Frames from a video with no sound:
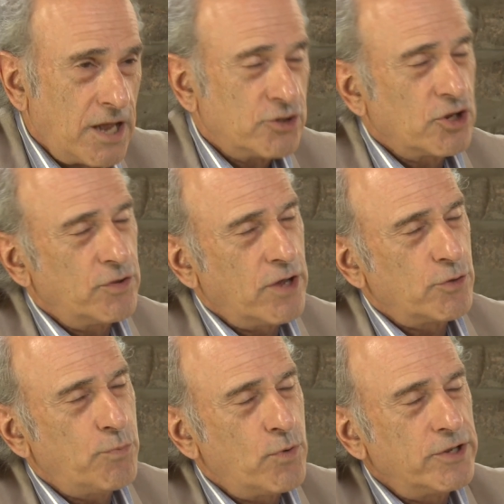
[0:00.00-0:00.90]
And so the other
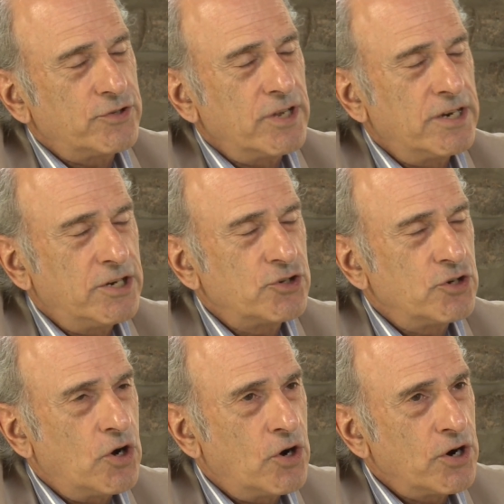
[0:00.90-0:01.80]
points in
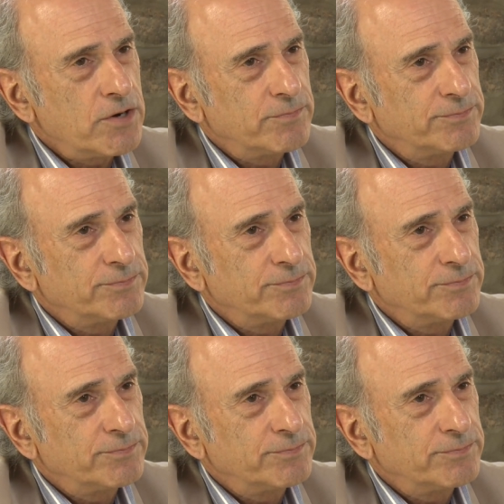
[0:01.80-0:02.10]
addition are?